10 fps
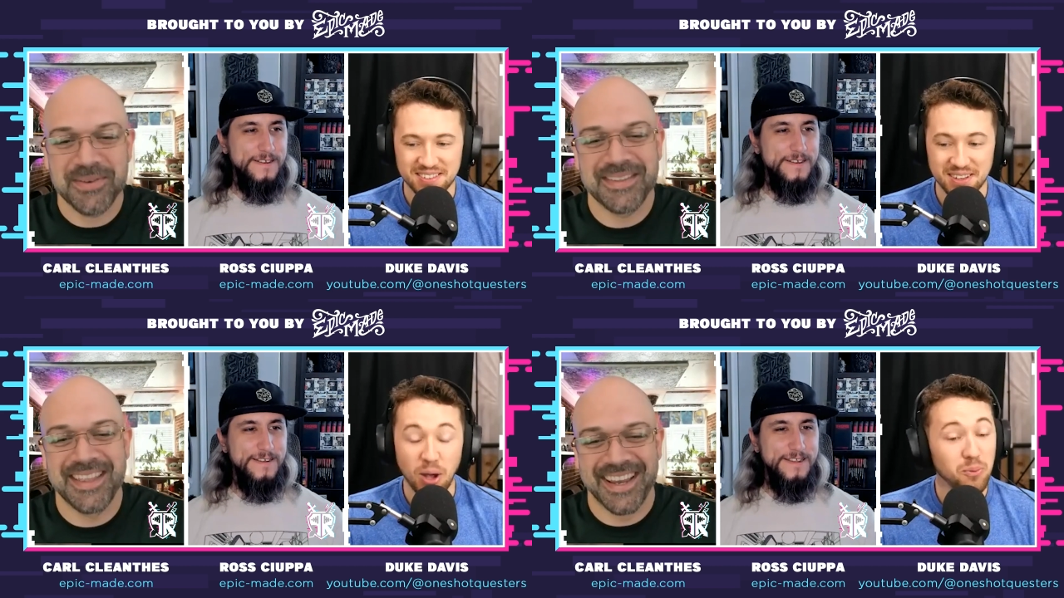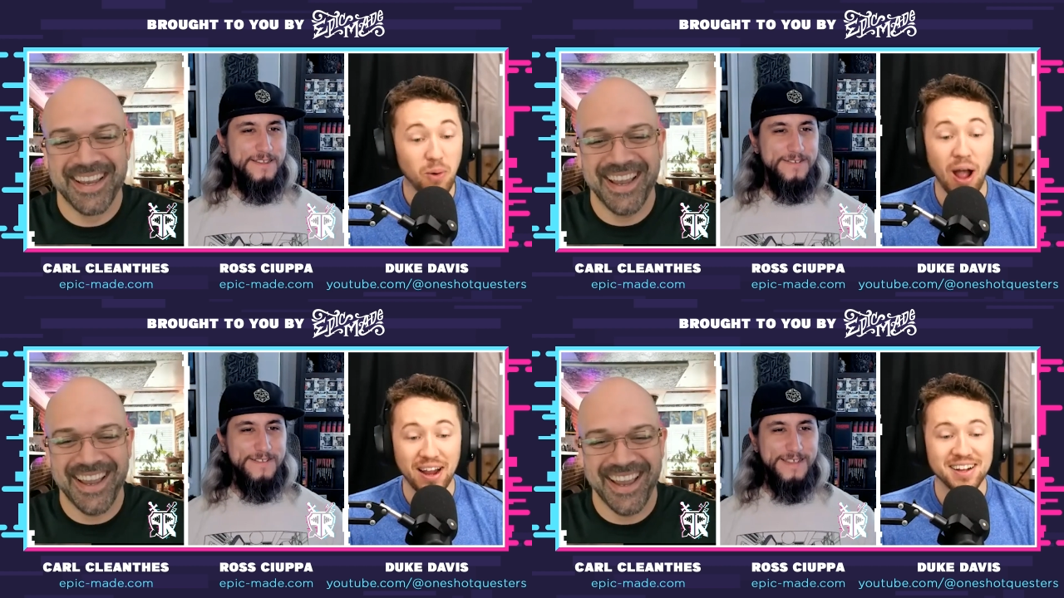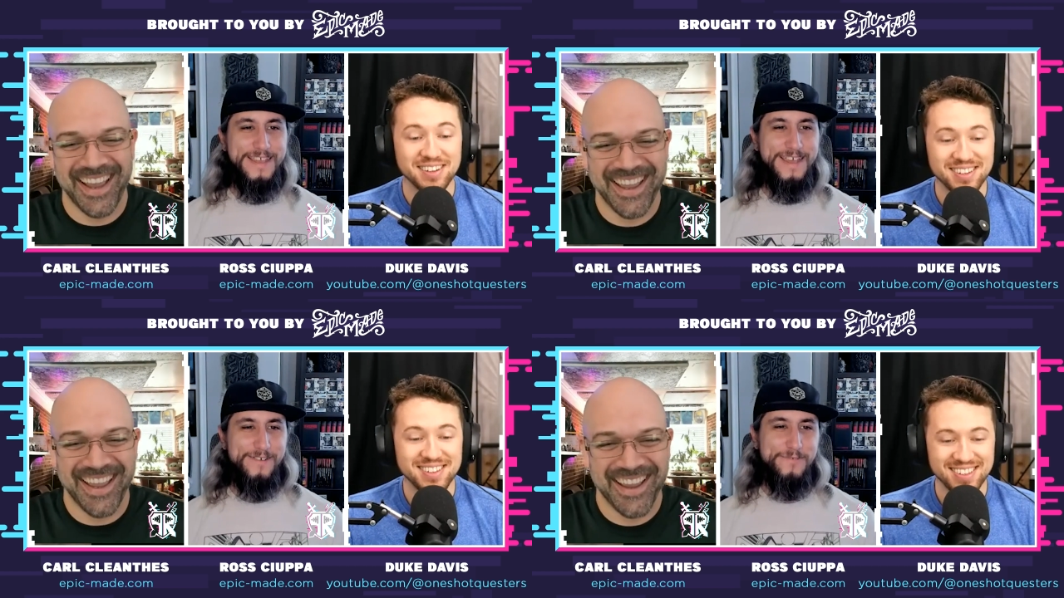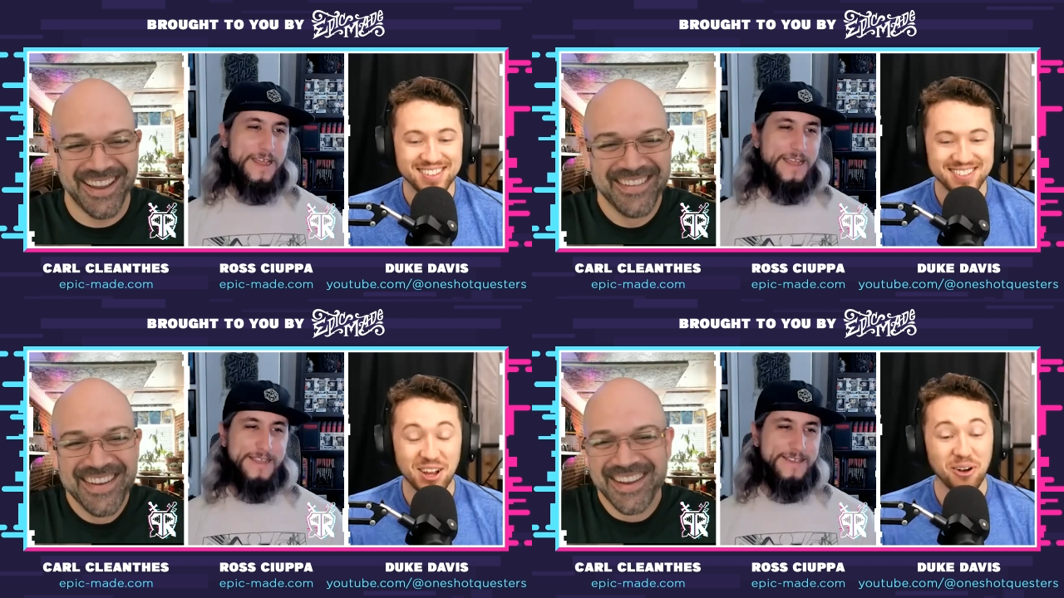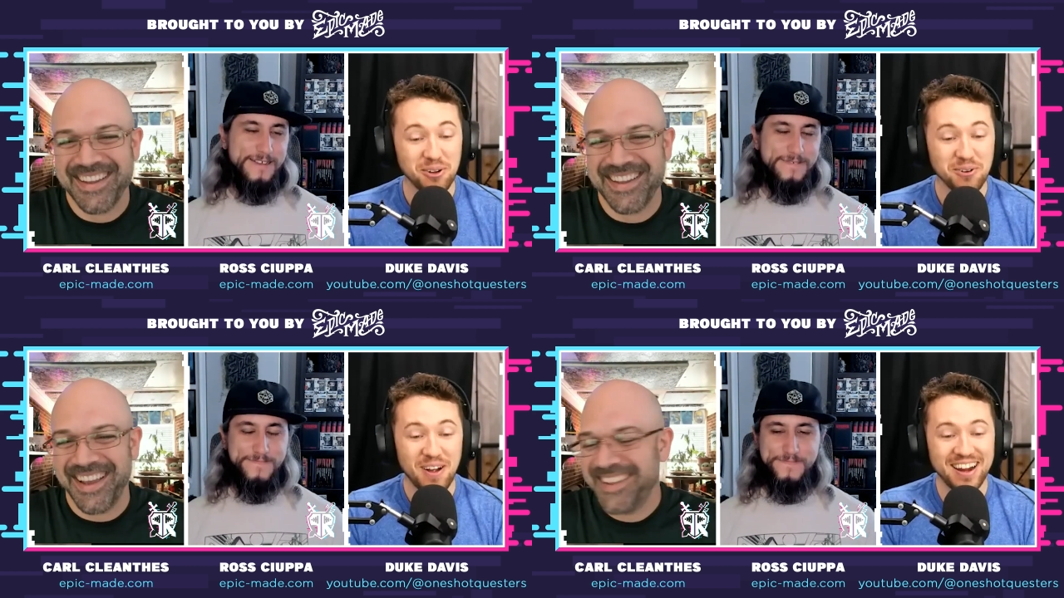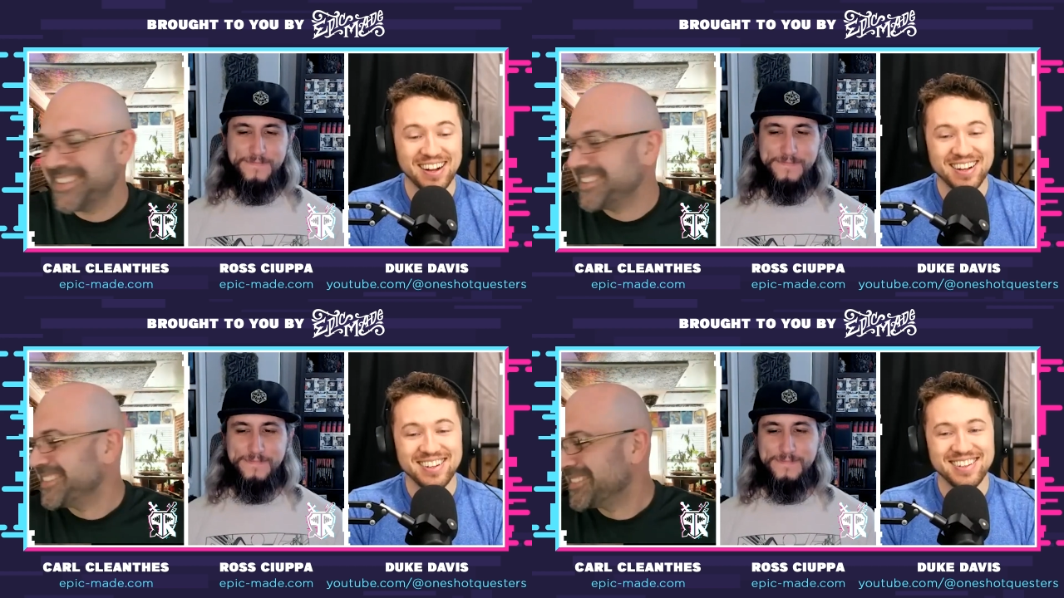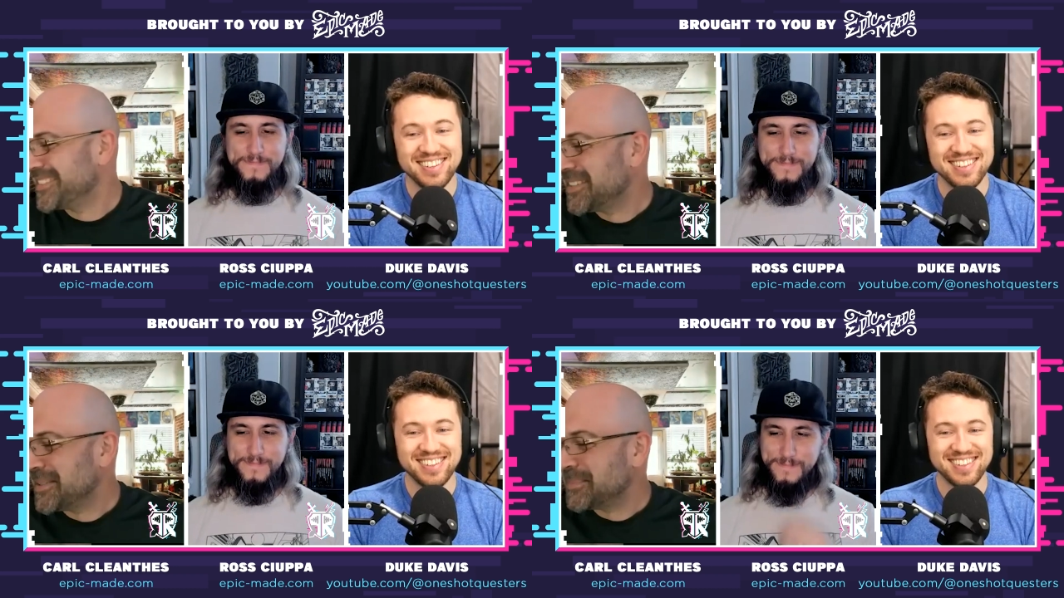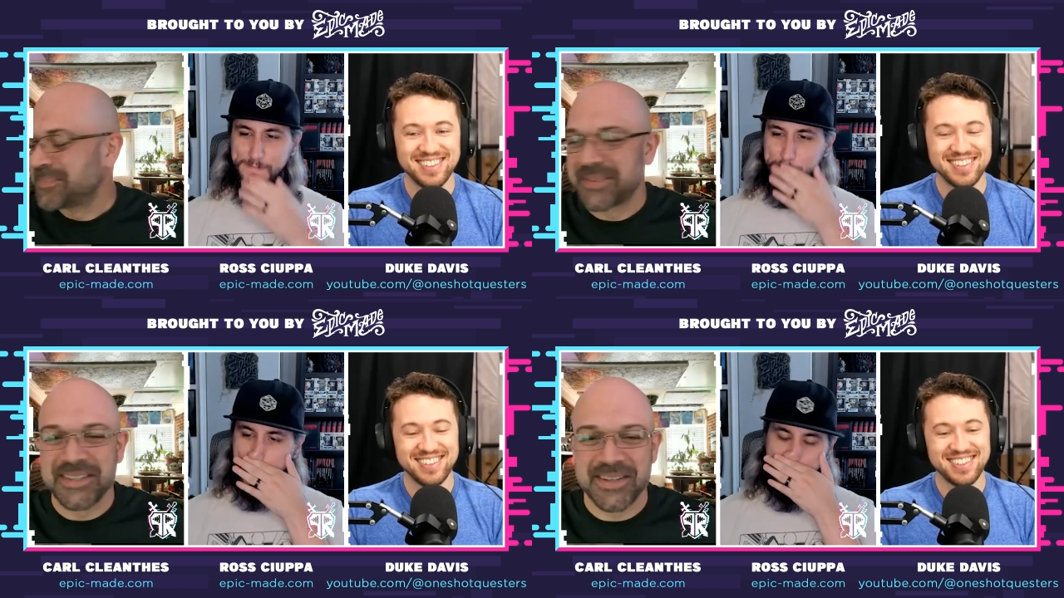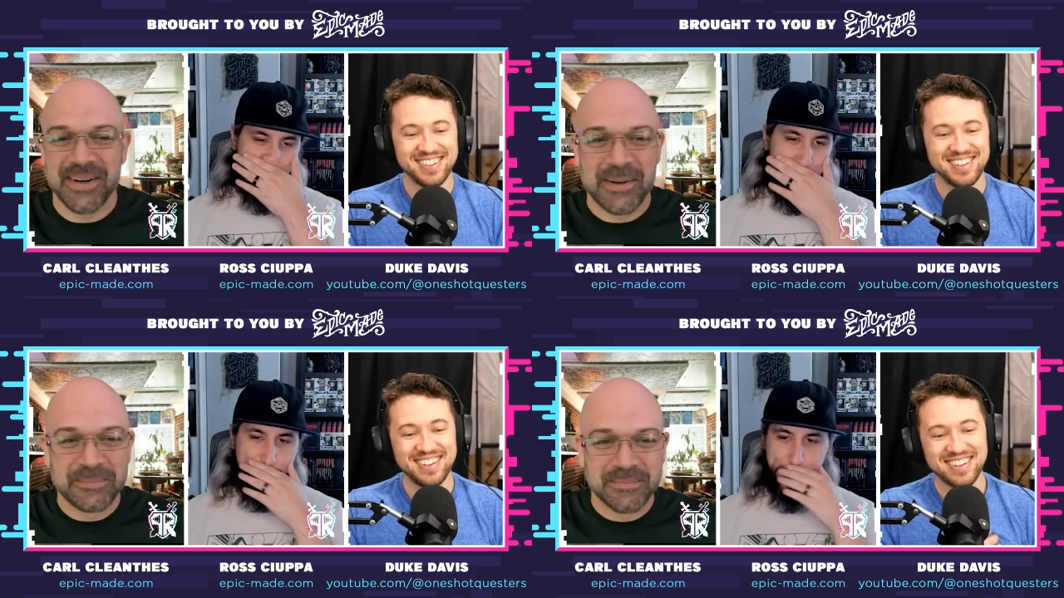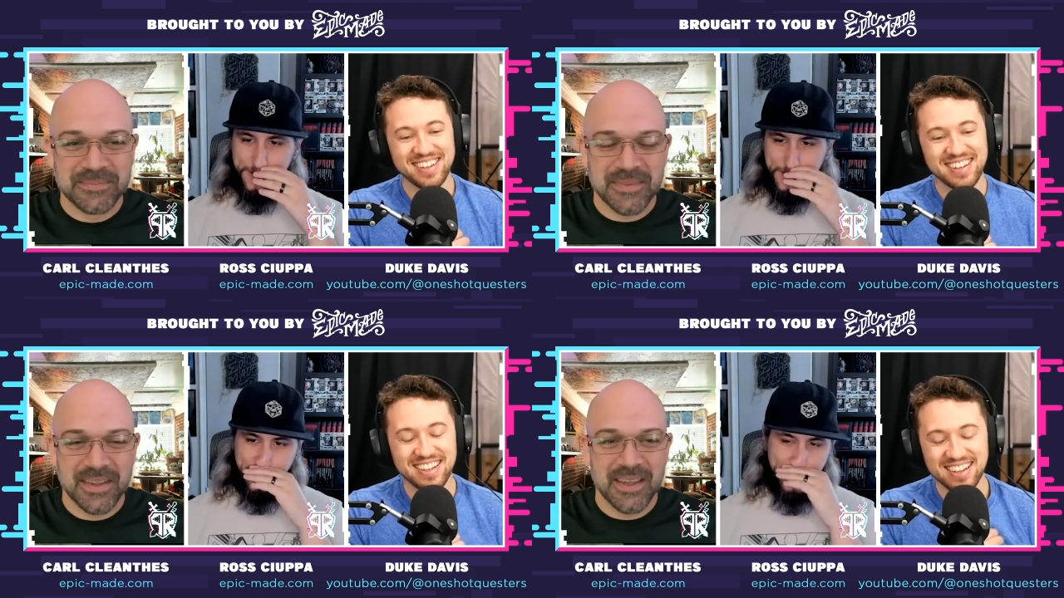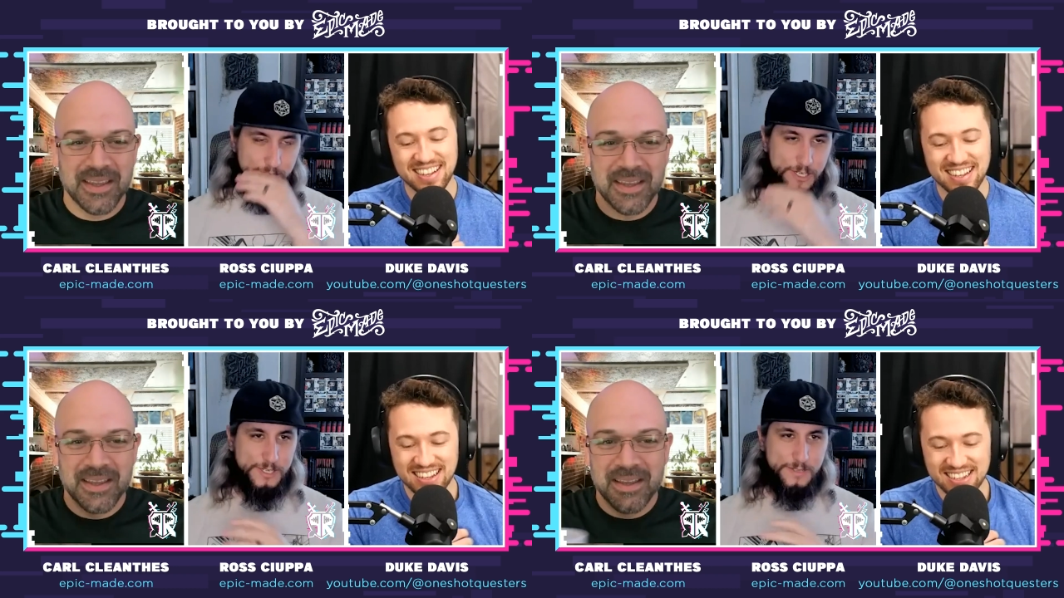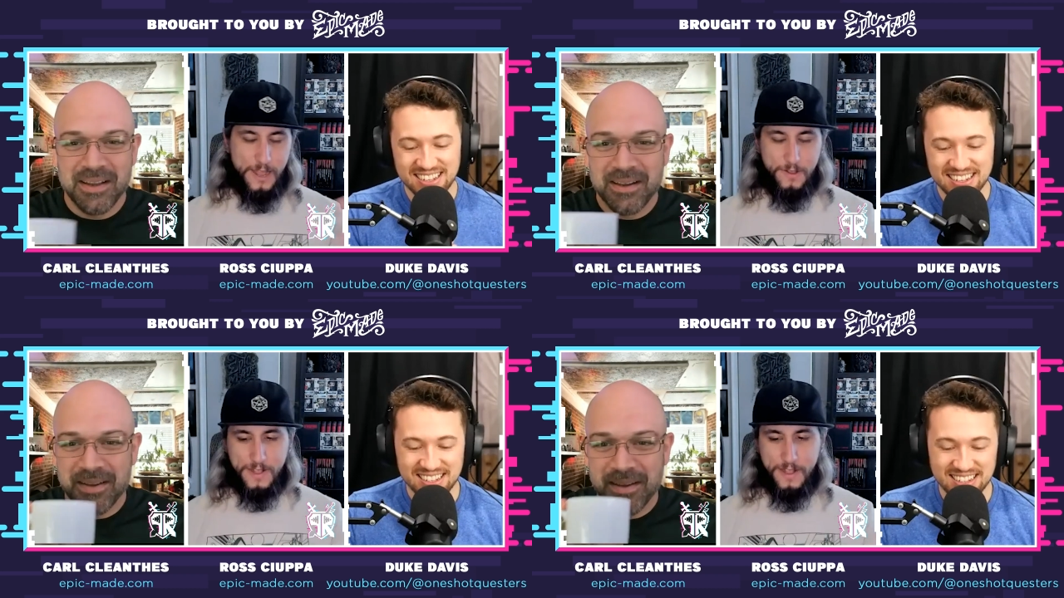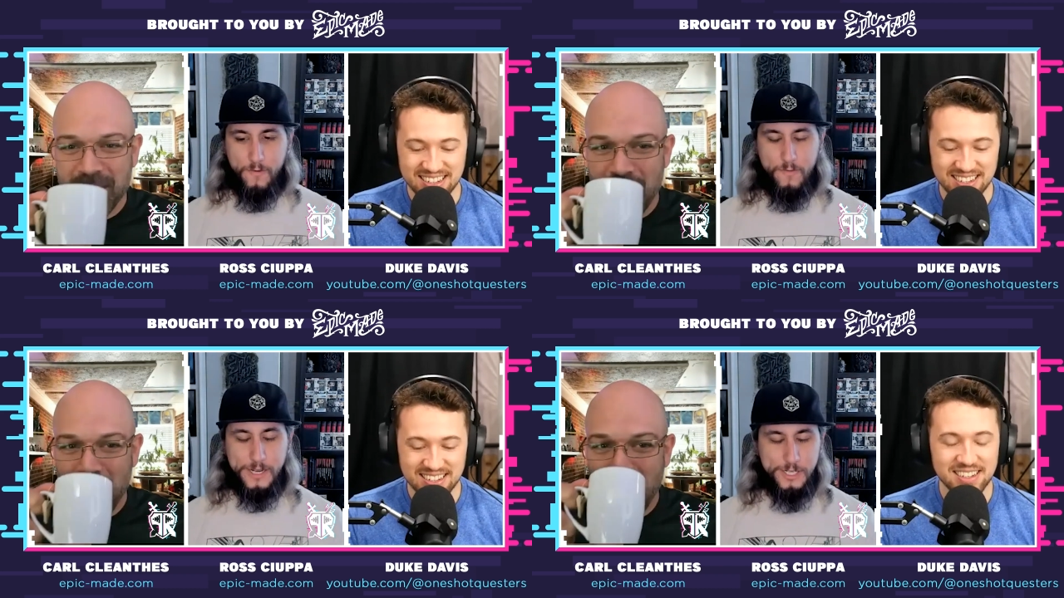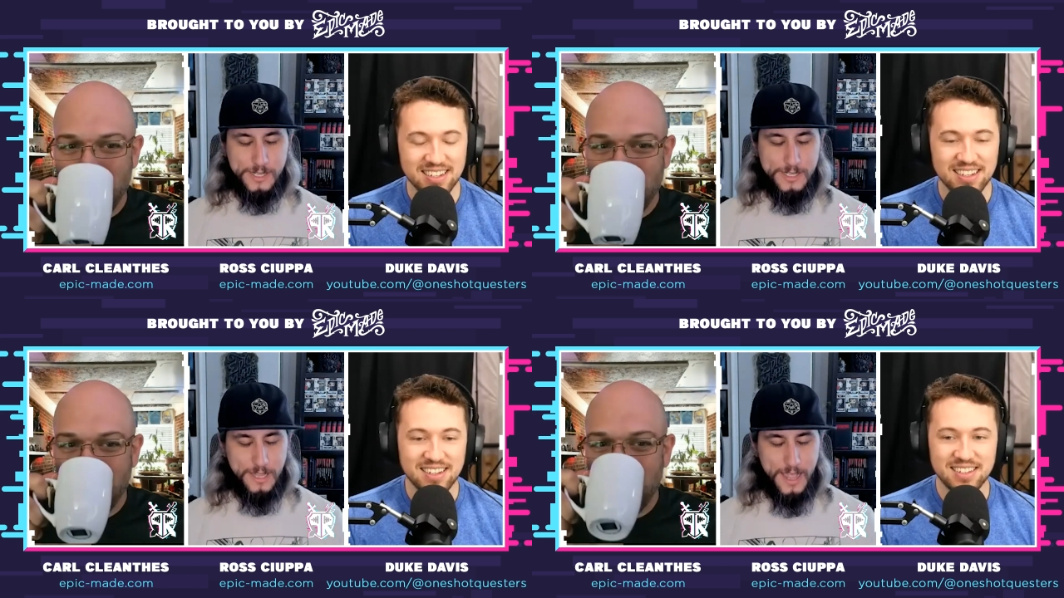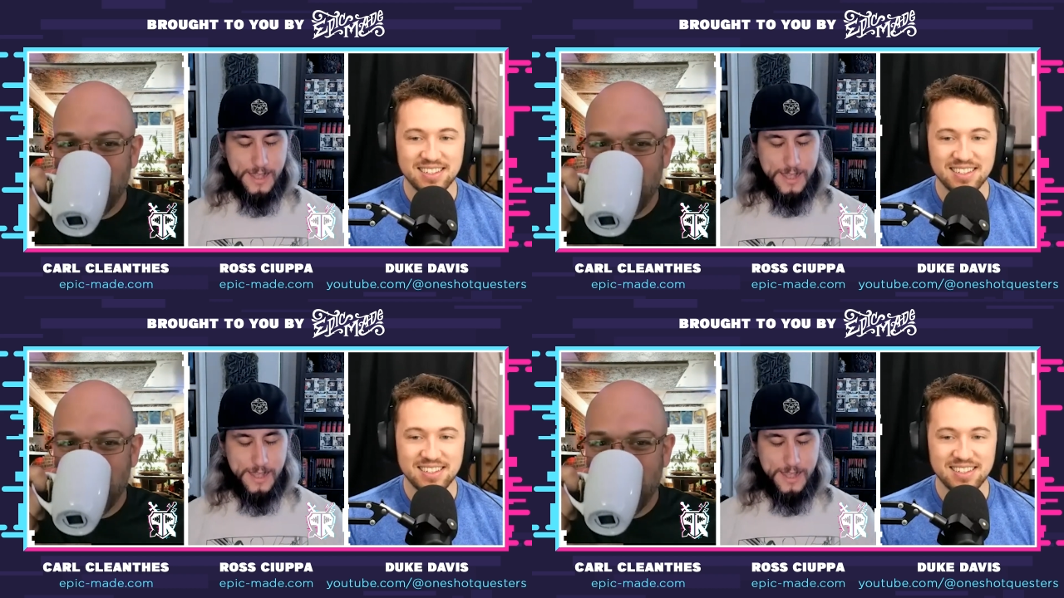Speaker 1: Like, right. yeah. Right. Yeah. No, you're right.
Speaker 2: Yeah, I mean, I've been uh, just I don't think I've ever mentioned this on the actual